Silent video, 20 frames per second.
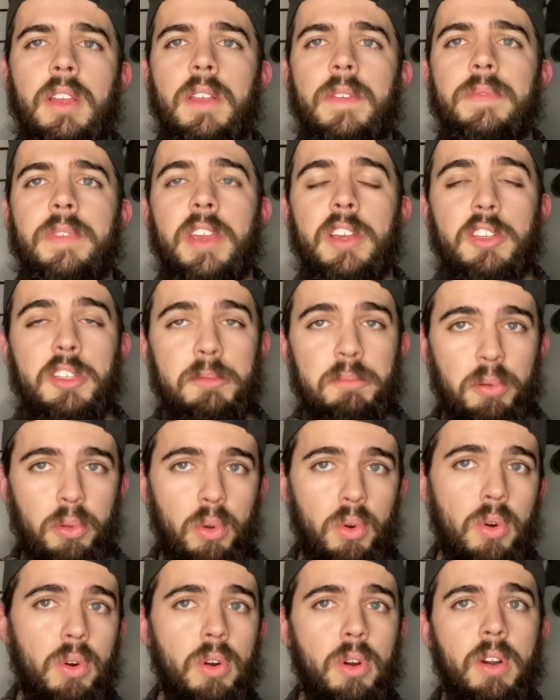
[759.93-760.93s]

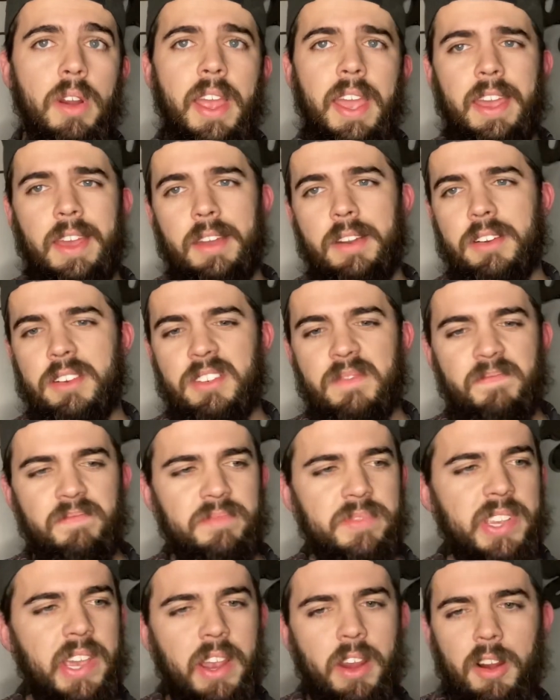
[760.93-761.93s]
explore and
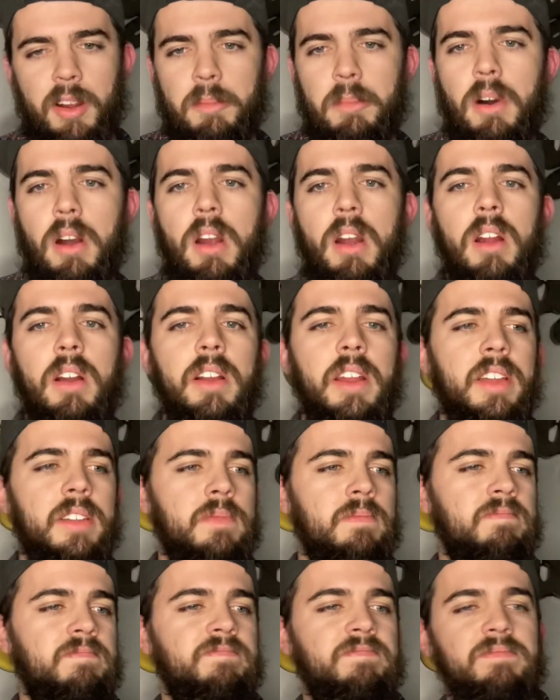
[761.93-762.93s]
tear apart
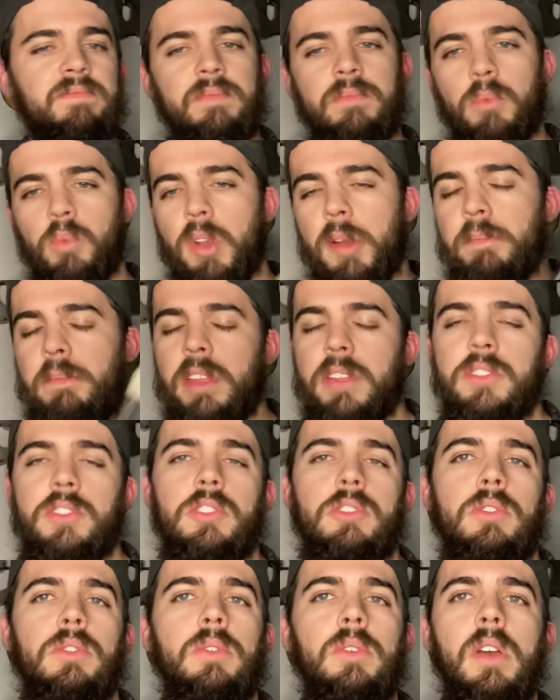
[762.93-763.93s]
and rip
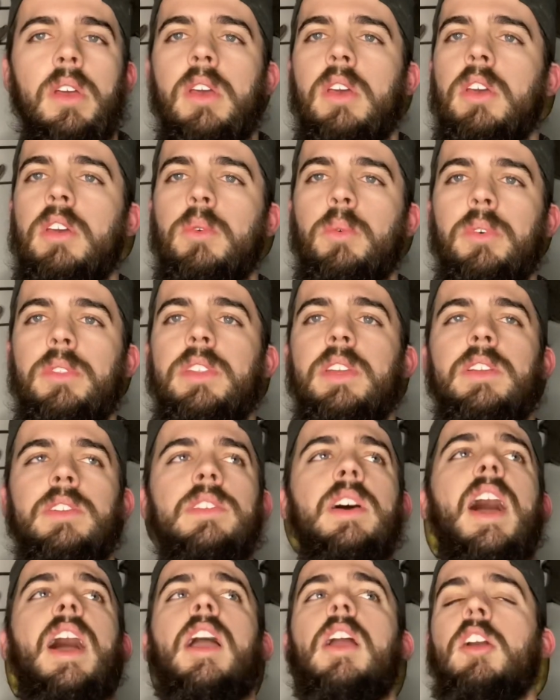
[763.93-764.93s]
into with the
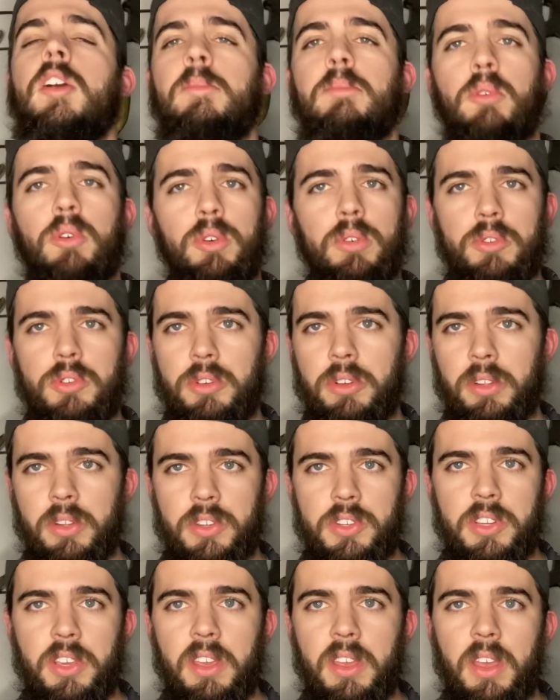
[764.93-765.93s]
entire Border
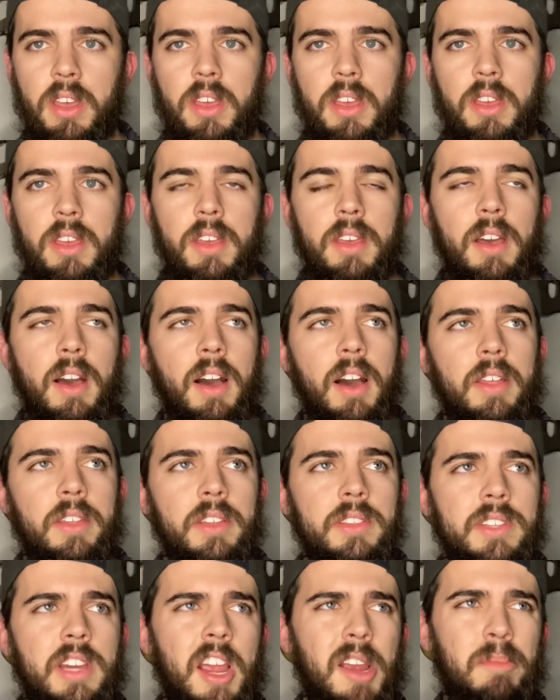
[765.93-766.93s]
trilogy. The
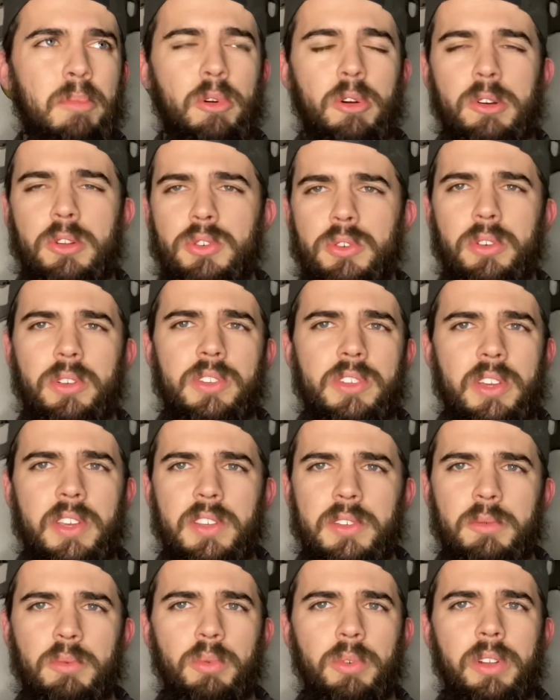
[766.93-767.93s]
entire Border trilogy
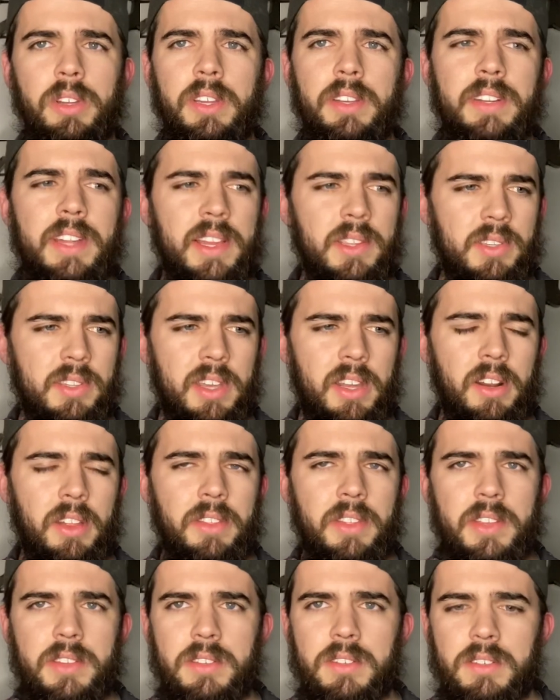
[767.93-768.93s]
is really dead set on
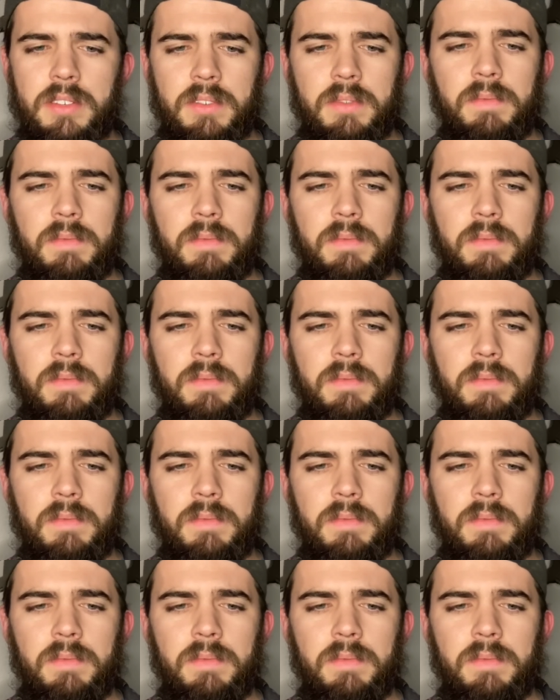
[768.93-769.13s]
this